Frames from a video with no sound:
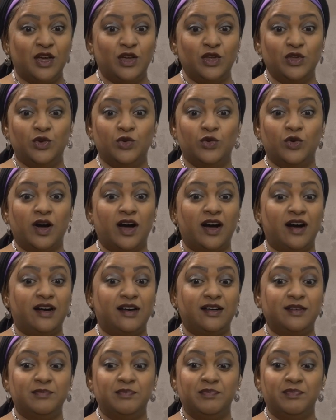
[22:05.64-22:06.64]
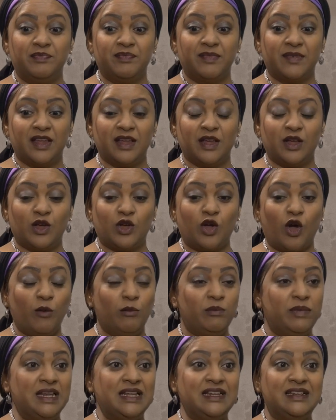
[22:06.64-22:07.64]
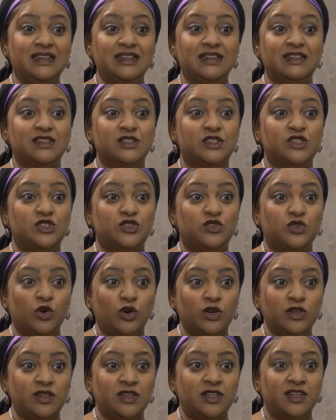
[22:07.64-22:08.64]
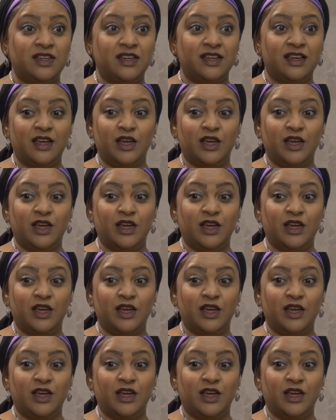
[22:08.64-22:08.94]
You are completely distraught.